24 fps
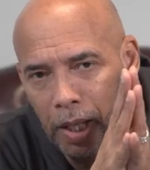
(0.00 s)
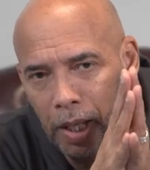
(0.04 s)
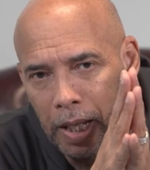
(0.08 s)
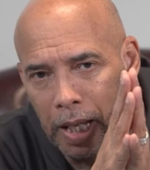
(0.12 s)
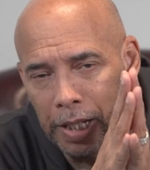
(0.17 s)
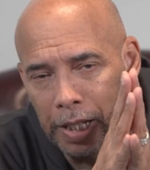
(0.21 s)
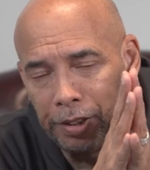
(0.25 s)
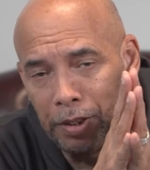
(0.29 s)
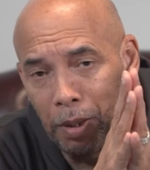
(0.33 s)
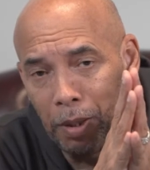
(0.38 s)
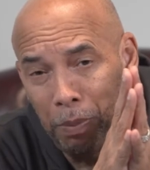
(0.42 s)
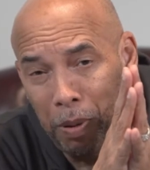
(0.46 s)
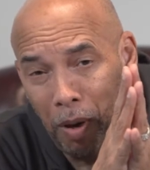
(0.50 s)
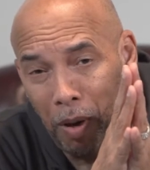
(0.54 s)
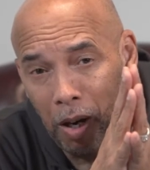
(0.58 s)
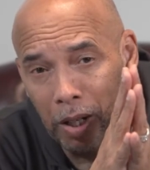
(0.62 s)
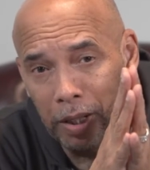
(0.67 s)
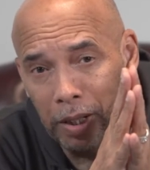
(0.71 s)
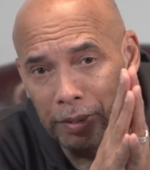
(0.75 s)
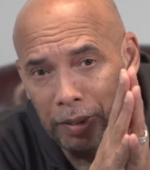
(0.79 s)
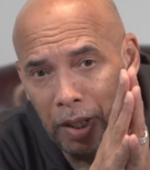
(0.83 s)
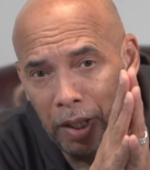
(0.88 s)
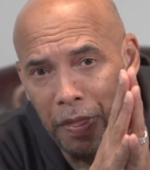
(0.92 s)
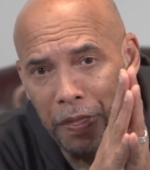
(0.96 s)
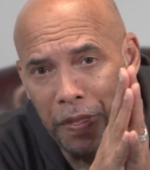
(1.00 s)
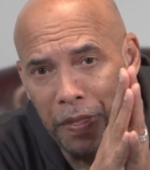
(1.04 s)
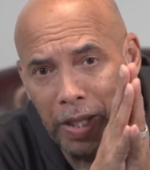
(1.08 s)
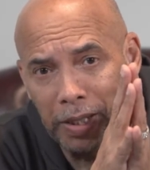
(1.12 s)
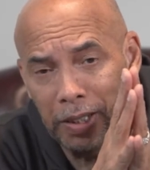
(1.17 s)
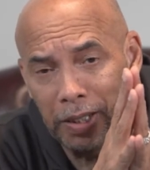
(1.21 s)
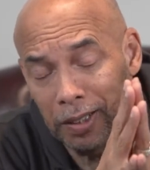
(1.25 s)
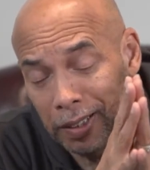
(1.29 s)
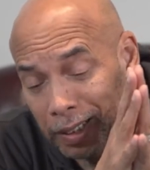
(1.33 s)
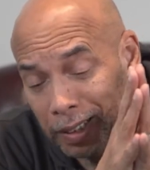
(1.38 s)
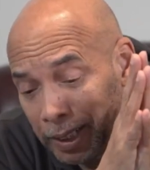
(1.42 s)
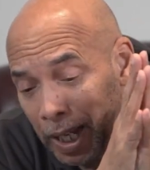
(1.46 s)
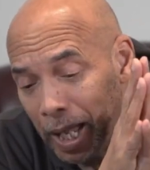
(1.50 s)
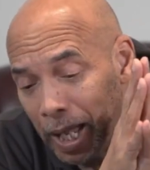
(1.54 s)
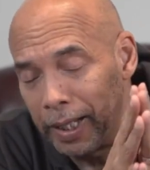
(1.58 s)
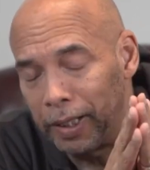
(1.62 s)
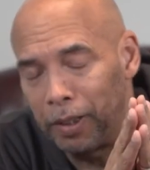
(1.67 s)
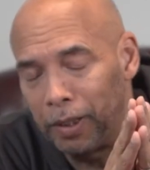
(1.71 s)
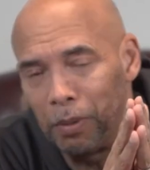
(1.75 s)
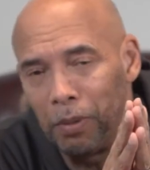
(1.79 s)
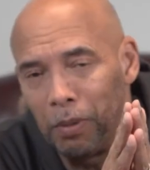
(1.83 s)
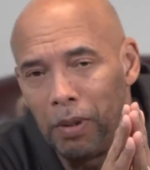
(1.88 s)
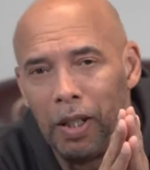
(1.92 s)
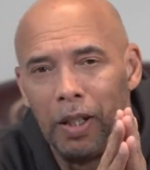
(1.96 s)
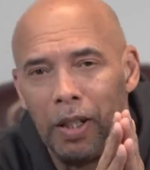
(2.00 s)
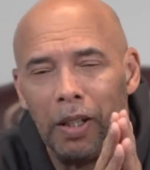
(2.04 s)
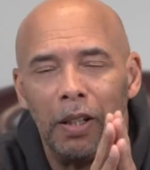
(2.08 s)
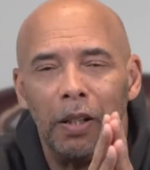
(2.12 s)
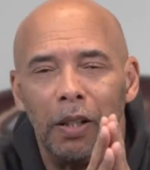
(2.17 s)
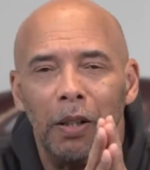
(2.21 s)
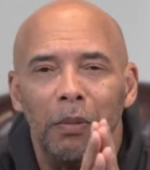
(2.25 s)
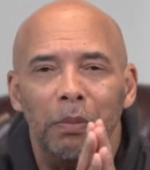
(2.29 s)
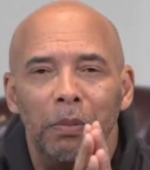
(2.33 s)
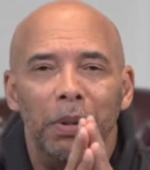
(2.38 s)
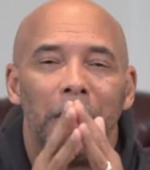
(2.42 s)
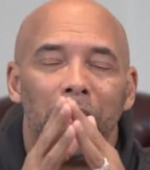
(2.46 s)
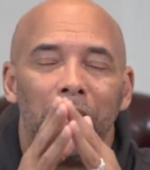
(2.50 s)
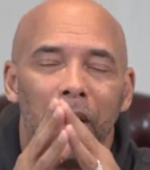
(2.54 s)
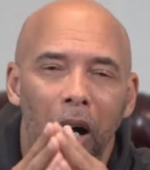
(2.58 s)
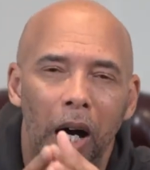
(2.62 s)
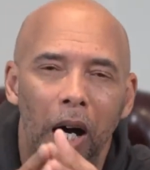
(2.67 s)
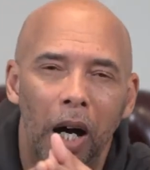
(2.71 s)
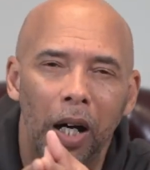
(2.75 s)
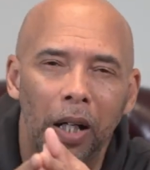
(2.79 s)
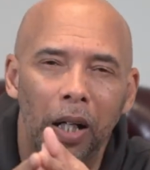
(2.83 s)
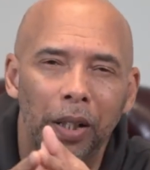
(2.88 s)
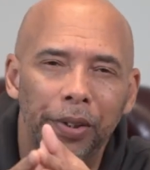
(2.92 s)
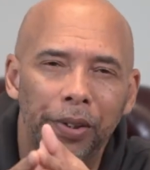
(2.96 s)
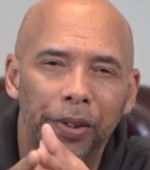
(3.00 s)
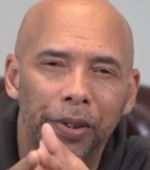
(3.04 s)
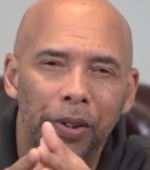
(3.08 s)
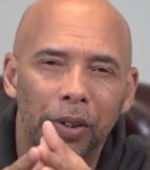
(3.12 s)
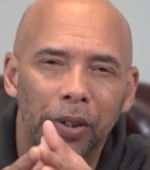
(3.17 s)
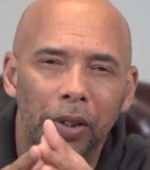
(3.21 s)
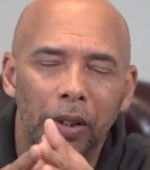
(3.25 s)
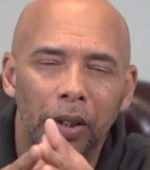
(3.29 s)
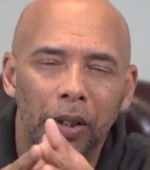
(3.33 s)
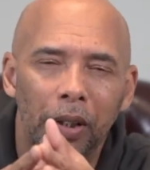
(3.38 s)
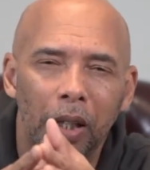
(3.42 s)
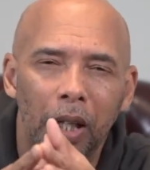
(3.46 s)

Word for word: He has departed to Thessalonica because